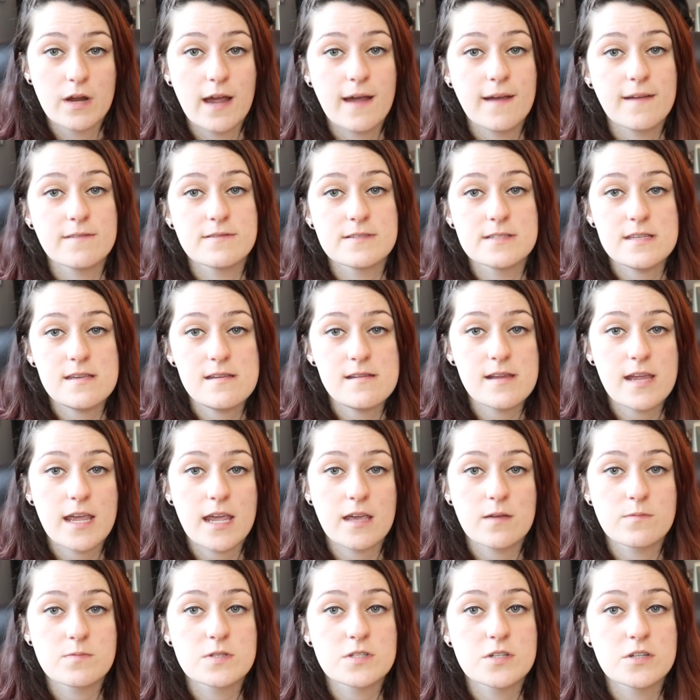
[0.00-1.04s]
I've seen
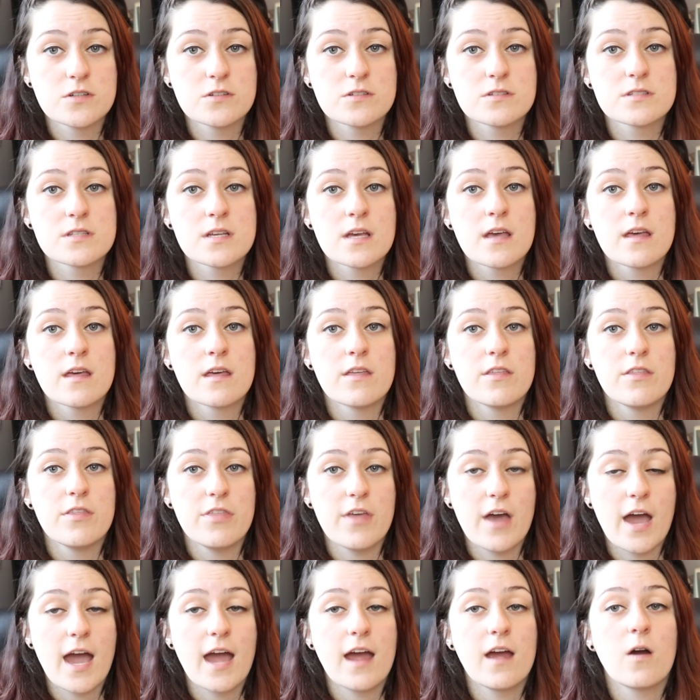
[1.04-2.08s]
hamsters
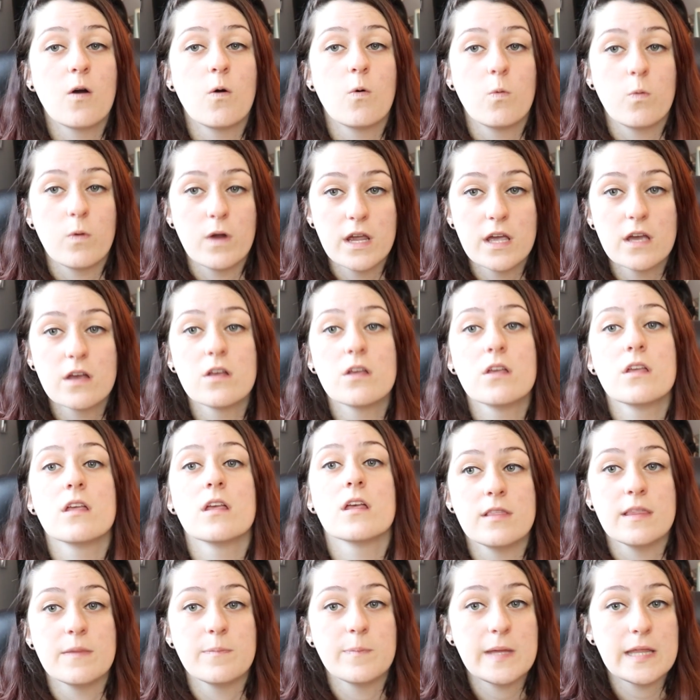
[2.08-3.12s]
that
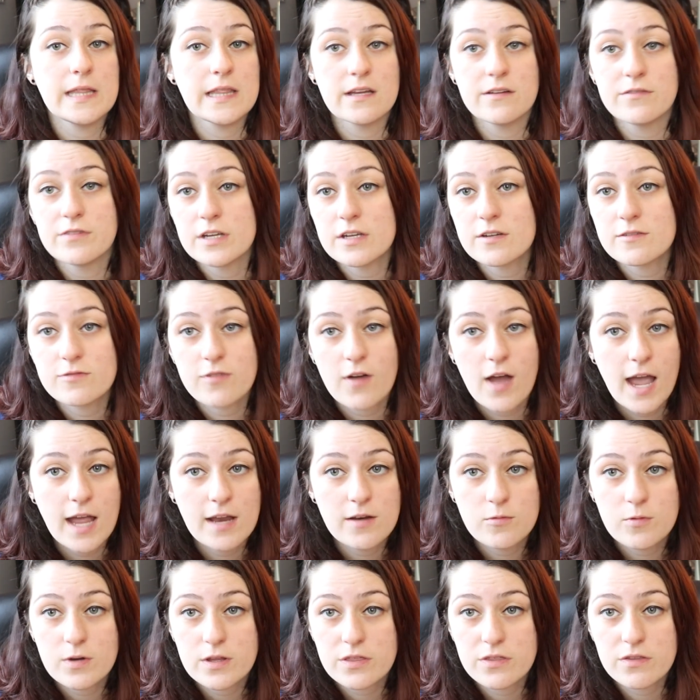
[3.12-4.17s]
will be living
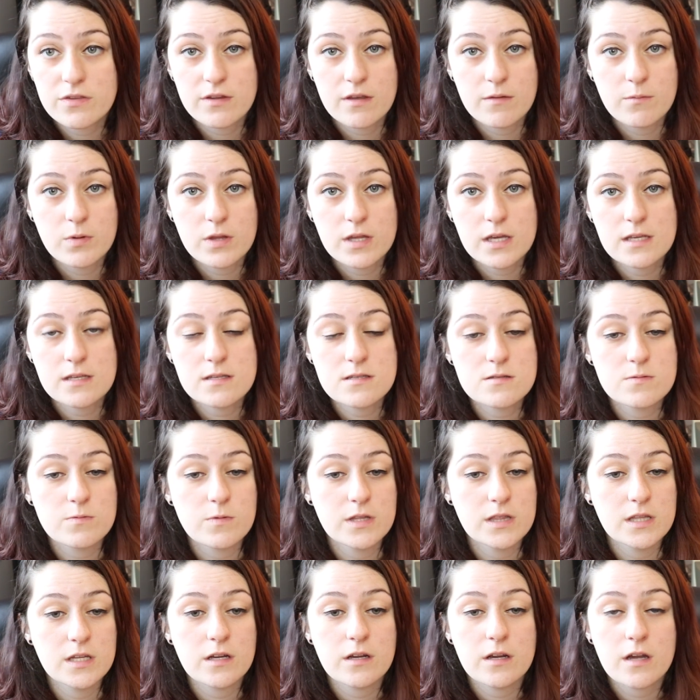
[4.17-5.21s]
fine with siblings
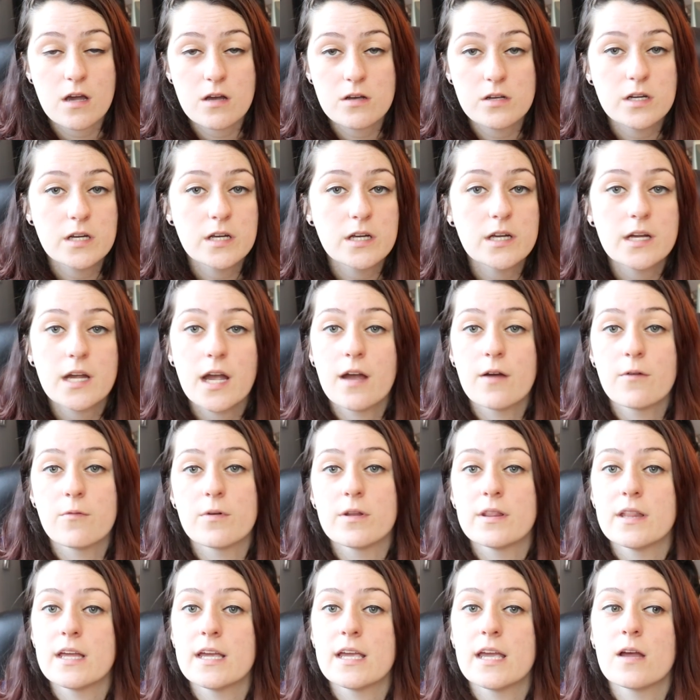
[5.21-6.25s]
when they're younger, and
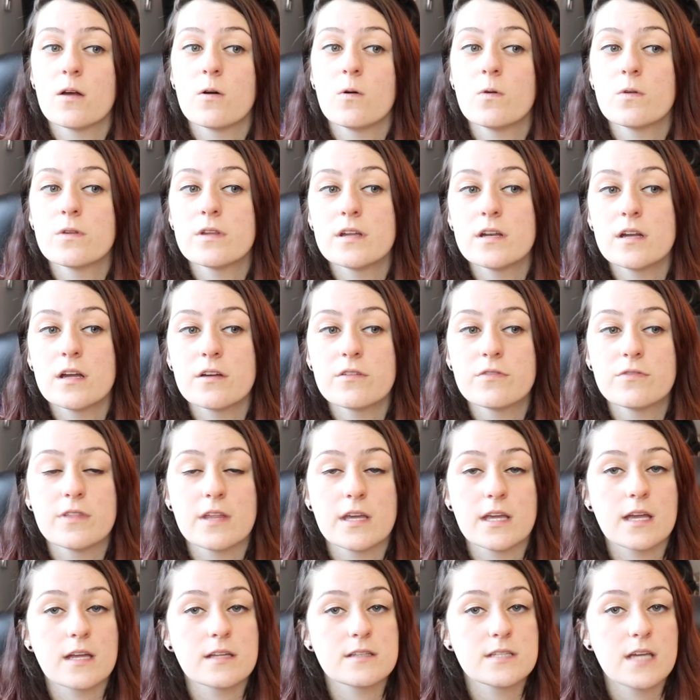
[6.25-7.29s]
when they get old enough,
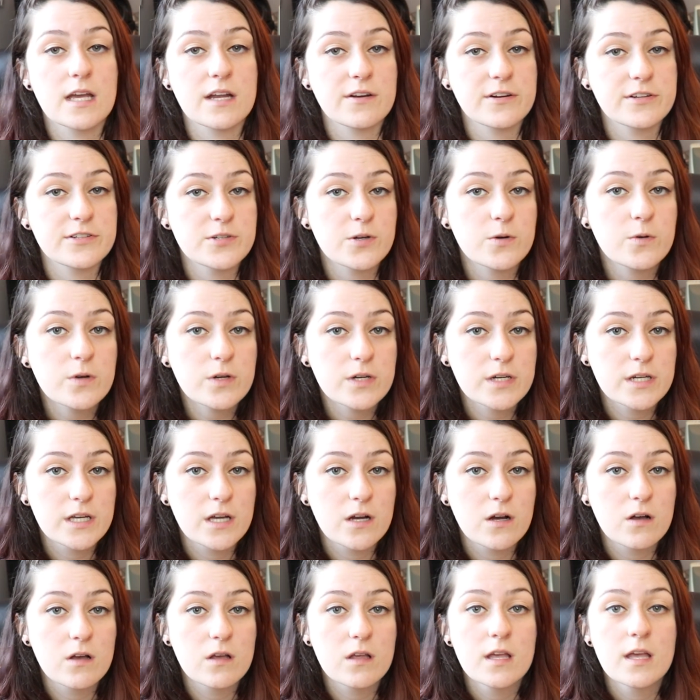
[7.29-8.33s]
they get
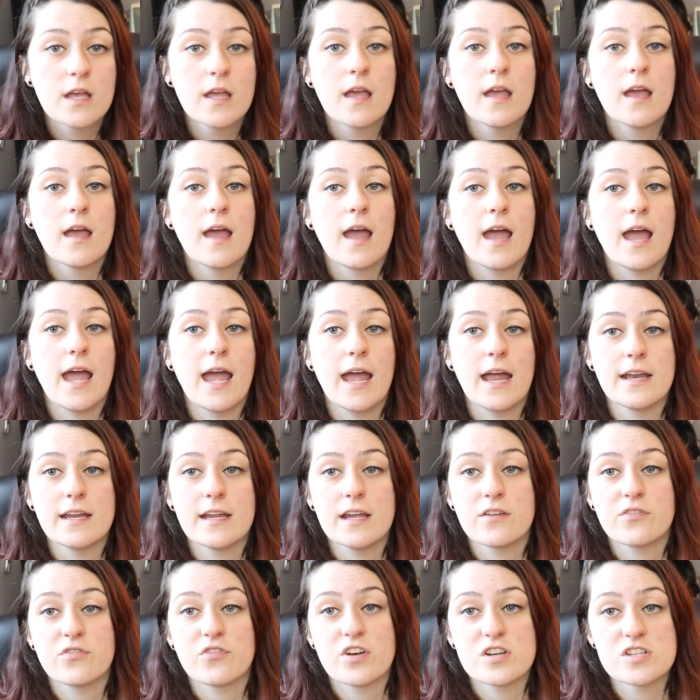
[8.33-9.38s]
territorial and
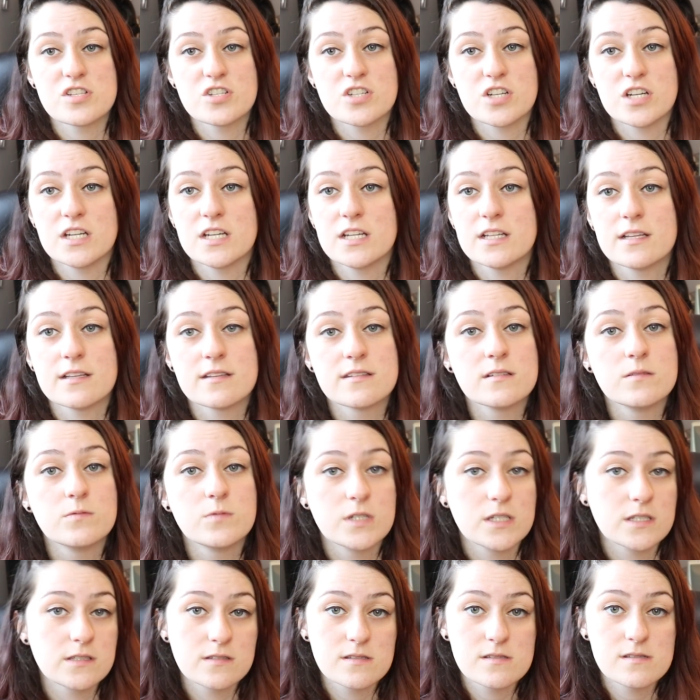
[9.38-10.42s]
get frustrated that
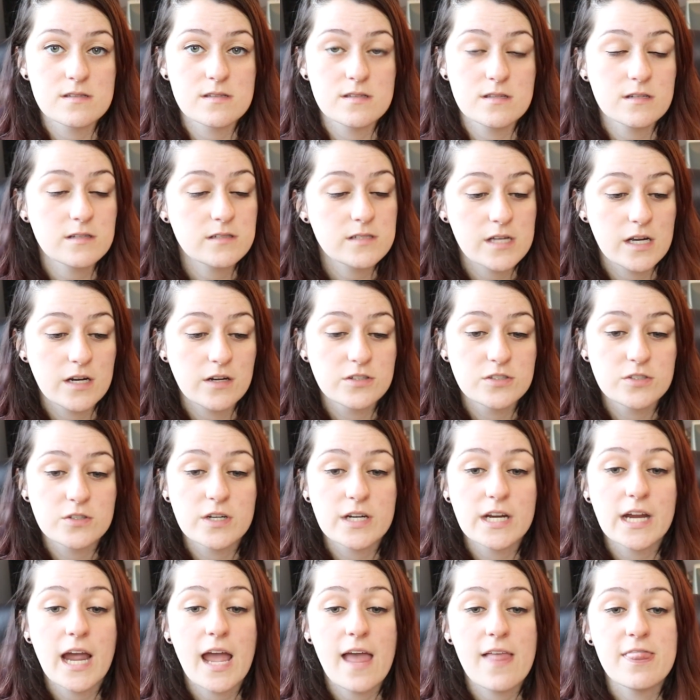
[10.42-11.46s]
someone else is in their
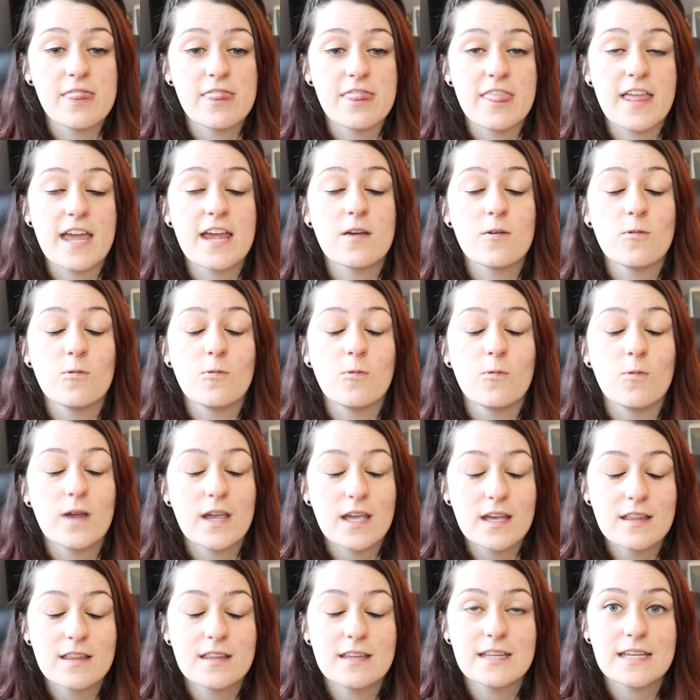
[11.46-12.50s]
territory, and they
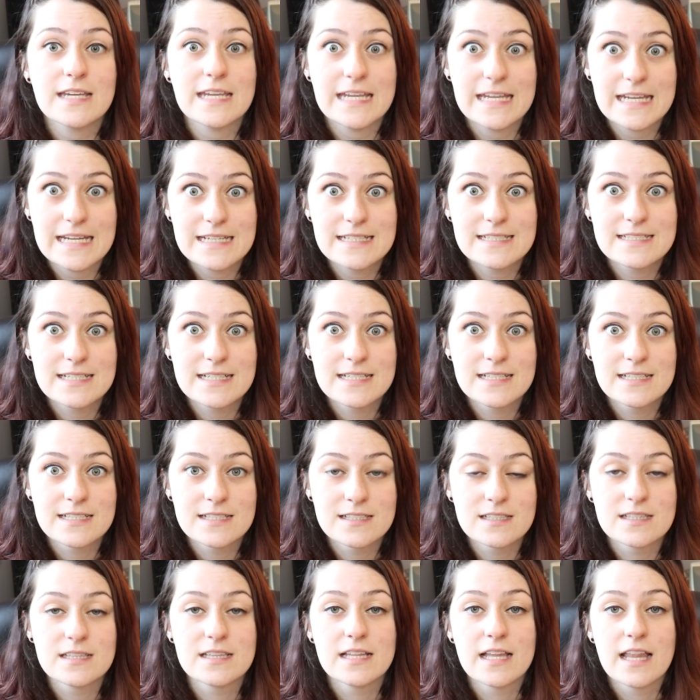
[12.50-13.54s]
will eat
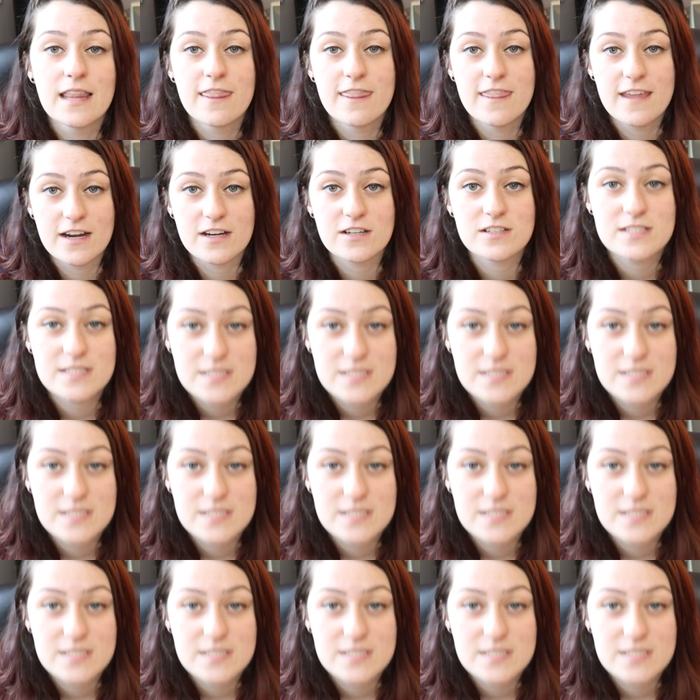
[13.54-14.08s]
their